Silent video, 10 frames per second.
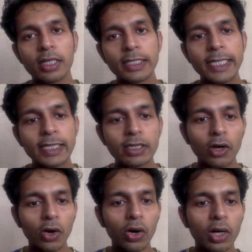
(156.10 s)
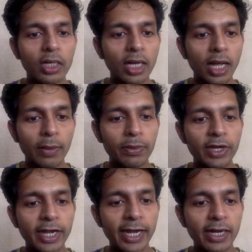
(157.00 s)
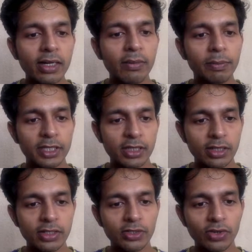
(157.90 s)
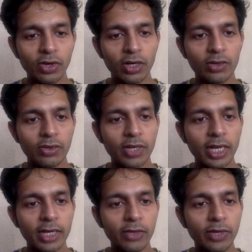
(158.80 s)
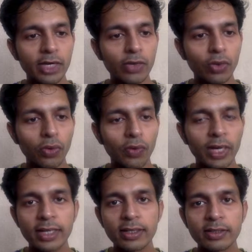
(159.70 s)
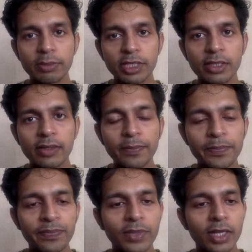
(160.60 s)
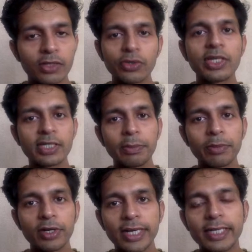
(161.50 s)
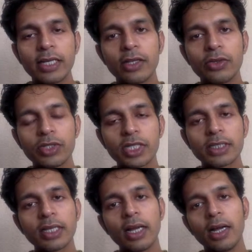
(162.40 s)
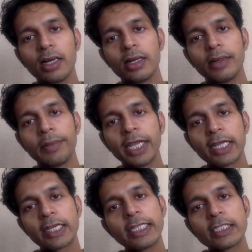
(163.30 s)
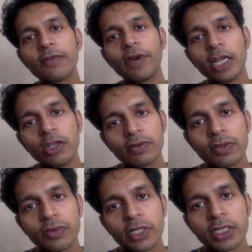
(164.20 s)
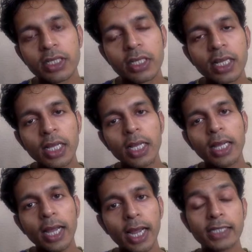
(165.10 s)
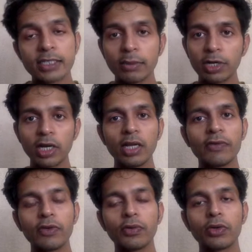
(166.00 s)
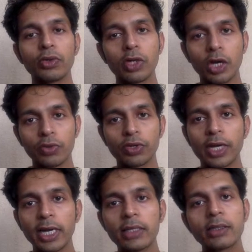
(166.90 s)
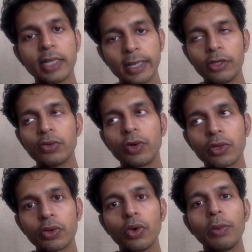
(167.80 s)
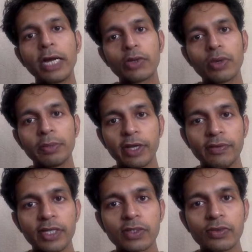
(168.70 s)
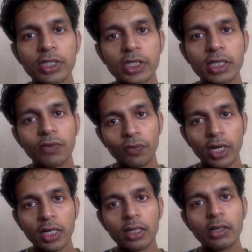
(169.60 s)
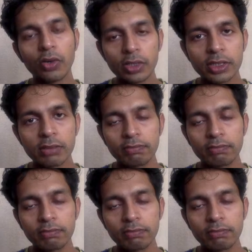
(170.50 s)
then the on upgrade method is called okay and you need to override this method so it's simple right you just uh, increase the value of the version and similarly if you want to downgrade say you want to go back to a previous version one or